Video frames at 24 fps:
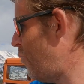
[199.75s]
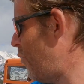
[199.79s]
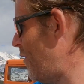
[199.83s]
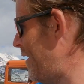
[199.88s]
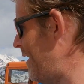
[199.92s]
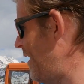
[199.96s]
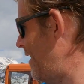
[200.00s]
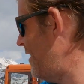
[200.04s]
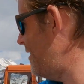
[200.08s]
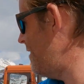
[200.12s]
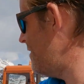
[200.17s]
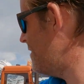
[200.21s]

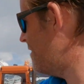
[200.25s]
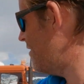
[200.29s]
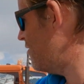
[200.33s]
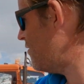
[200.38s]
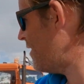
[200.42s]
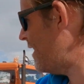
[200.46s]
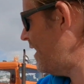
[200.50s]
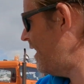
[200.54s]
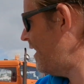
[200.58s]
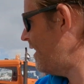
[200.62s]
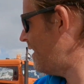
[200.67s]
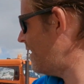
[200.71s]
weird
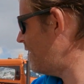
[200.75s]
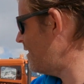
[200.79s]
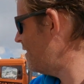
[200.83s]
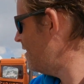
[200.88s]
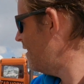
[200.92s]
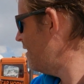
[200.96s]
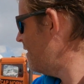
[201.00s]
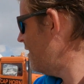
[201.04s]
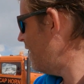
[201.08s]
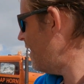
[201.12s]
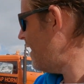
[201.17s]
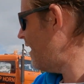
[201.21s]
looking
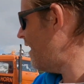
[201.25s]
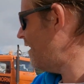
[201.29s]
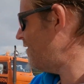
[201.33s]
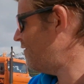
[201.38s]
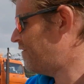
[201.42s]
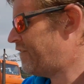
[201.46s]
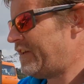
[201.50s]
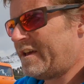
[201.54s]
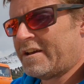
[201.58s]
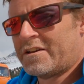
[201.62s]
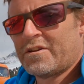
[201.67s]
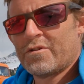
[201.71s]

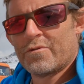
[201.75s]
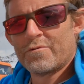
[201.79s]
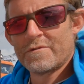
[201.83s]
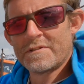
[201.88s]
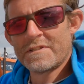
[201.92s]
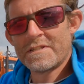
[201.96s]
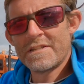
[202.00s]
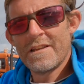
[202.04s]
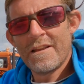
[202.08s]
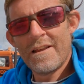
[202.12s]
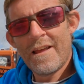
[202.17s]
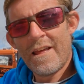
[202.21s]

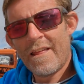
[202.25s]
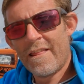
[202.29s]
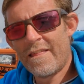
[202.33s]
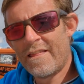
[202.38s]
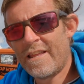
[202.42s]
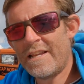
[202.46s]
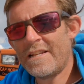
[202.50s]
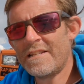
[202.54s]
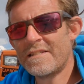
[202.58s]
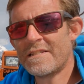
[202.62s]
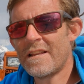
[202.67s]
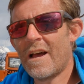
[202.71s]
vehicles.
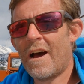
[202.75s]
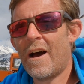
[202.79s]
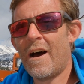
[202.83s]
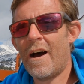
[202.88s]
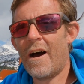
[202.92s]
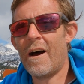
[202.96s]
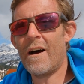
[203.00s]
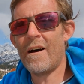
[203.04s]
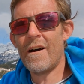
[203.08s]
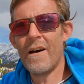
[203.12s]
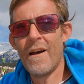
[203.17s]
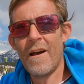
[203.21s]
These
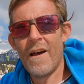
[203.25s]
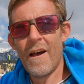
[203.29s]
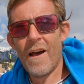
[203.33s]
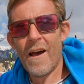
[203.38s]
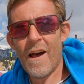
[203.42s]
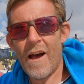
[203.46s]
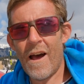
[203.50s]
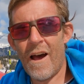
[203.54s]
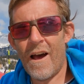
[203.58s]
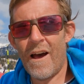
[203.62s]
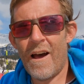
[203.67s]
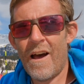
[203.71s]
are
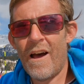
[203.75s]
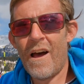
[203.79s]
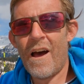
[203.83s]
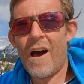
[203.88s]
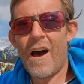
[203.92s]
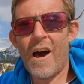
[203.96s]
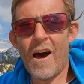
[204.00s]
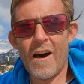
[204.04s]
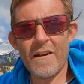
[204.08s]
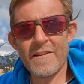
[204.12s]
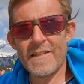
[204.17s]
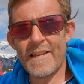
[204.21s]

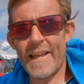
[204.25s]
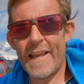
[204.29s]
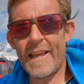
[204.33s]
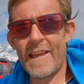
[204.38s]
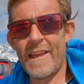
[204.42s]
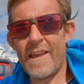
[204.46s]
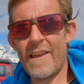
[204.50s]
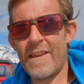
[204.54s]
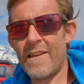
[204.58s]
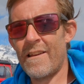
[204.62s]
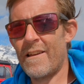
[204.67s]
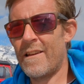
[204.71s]

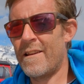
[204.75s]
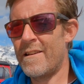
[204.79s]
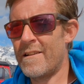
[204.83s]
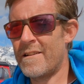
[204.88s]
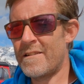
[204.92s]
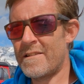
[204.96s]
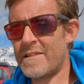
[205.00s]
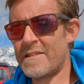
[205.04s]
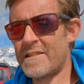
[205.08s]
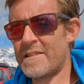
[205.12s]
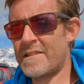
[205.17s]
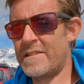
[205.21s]
Arctic
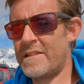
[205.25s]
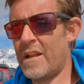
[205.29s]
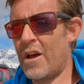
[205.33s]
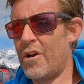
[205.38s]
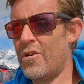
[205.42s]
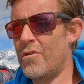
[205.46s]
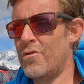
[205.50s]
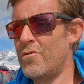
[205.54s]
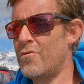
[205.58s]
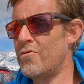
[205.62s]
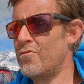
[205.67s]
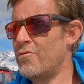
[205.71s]

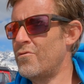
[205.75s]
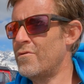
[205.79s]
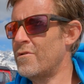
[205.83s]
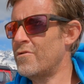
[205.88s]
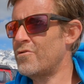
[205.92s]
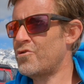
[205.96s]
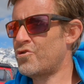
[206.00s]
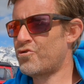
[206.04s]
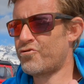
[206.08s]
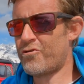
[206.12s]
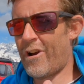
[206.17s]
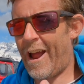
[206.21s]
snow
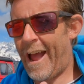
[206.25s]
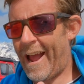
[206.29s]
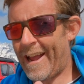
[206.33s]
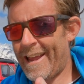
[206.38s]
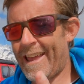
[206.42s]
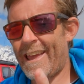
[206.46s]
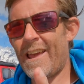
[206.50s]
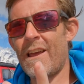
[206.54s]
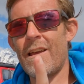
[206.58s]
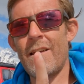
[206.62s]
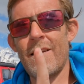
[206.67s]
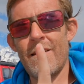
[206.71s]

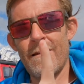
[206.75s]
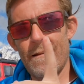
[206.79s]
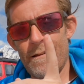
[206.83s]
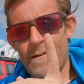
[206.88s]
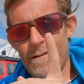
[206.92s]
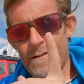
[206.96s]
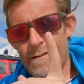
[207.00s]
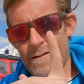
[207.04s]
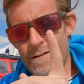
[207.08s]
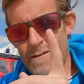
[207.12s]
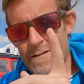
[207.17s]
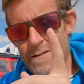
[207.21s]
track
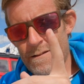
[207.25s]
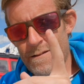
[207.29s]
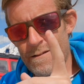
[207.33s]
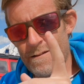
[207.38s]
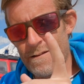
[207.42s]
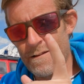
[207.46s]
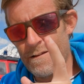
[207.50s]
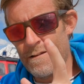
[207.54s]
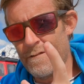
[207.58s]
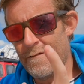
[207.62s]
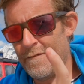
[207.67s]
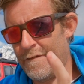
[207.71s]

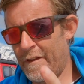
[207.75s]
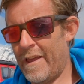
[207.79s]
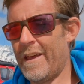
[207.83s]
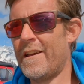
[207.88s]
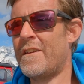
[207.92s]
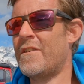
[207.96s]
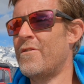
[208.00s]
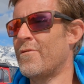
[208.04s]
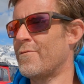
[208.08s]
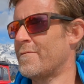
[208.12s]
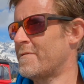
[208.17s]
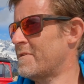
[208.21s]

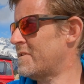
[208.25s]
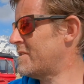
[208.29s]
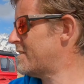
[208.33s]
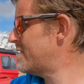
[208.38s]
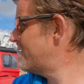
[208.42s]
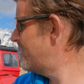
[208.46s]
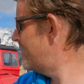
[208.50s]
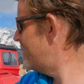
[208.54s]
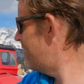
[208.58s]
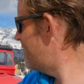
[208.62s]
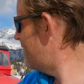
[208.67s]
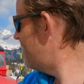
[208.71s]
vehicles,
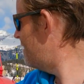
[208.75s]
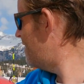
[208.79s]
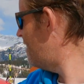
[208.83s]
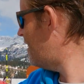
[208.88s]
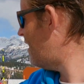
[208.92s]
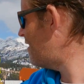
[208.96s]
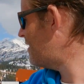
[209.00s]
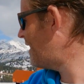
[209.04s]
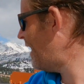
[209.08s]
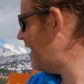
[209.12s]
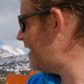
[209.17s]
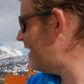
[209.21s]

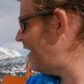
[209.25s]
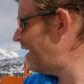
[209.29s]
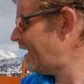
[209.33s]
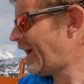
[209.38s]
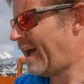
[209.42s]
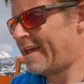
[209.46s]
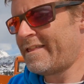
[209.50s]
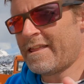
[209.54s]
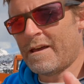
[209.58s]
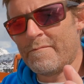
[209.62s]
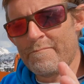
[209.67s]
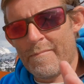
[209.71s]
okay,
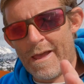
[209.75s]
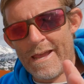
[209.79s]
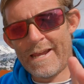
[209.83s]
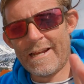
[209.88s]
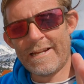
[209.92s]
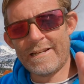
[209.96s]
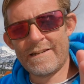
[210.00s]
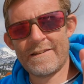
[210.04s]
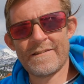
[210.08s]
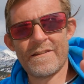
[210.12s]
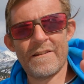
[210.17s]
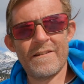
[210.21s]
and they're
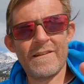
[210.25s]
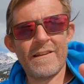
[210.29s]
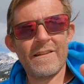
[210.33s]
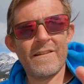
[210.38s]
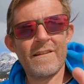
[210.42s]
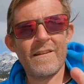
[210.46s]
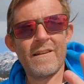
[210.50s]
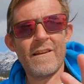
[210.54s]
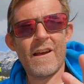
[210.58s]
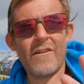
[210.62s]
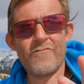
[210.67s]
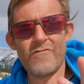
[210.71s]
made
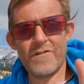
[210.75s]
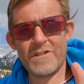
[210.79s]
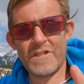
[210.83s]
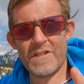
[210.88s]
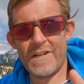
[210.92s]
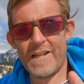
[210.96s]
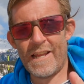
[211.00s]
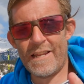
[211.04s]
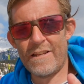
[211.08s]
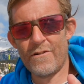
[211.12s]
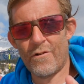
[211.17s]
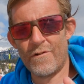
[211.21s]

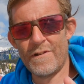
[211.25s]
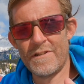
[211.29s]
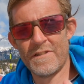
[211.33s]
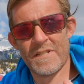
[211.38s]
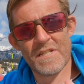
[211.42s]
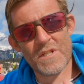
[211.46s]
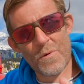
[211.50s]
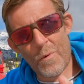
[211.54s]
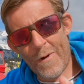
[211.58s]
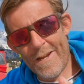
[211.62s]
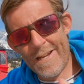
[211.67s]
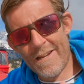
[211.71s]
originally in
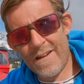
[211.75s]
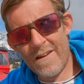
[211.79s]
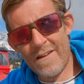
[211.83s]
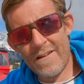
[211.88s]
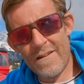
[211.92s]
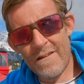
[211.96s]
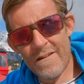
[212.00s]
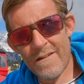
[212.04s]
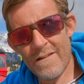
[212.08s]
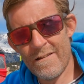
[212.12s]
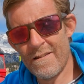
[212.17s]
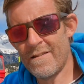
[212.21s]
Sweden,
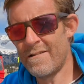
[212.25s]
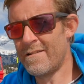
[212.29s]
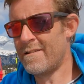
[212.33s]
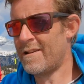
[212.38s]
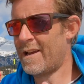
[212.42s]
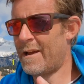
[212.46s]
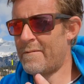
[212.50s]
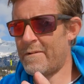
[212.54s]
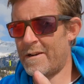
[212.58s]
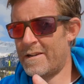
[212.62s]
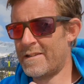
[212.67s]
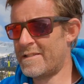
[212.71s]

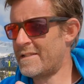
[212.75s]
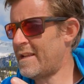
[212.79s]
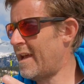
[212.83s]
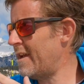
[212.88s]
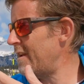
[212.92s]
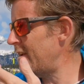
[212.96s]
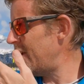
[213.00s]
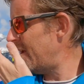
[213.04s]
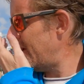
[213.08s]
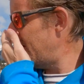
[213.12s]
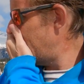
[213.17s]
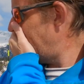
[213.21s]
I'm going to say.